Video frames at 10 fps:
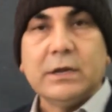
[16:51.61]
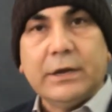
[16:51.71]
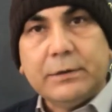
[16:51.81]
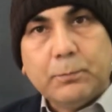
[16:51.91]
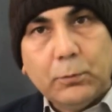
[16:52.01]

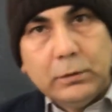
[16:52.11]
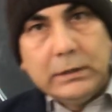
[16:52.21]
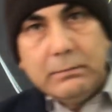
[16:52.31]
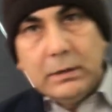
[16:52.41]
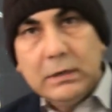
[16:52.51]
it pulls
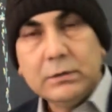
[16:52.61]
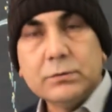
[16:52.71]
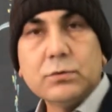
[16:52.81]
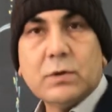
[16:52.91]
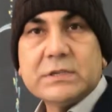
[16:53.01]
the mean
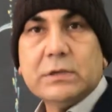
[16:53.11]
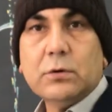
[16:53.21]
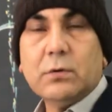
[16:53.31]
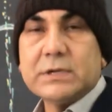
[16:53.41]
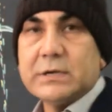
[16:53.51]
towards the
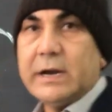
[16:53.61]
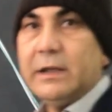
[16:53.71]
lower side.